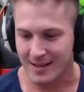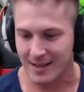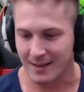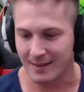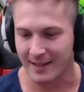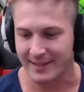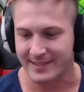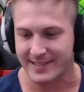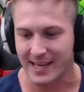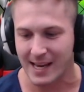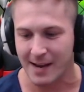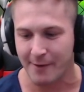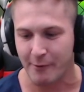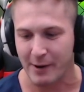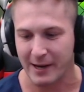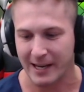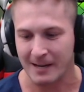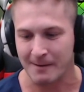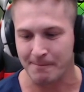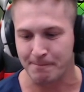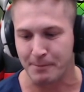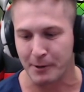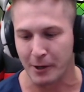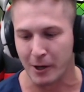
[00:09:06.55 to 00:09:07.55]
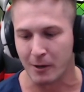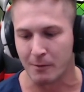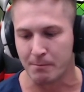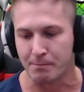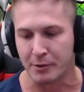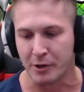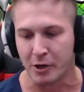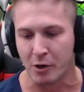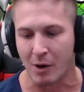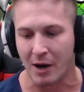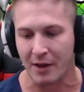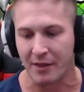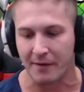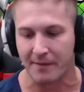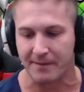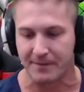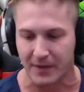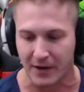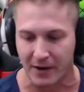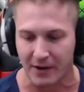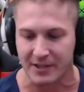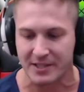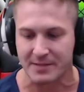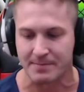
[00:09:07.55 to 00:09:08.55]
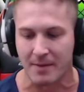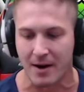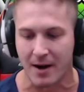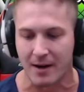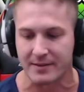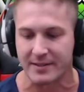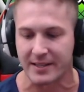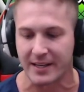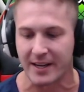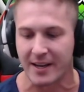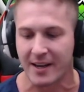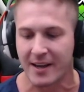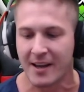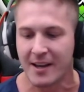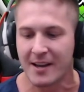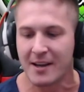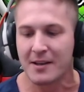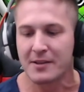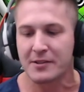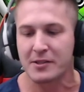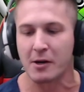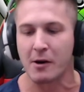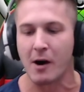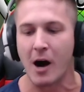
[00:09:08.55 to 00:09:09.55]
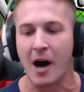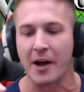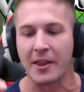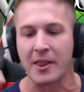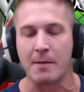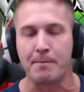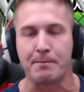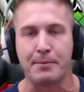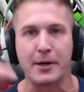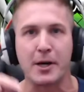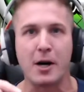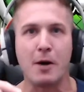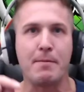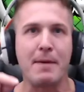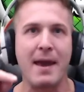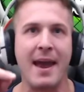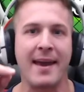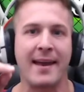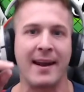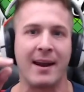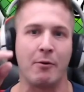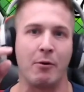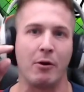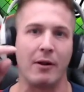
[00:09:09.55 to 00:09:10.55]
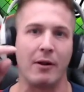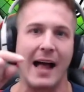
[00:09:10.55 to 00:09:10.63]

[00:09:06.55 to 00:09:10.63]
Let's see if we can pull boo on the first multi. So on the Boo banner, we'll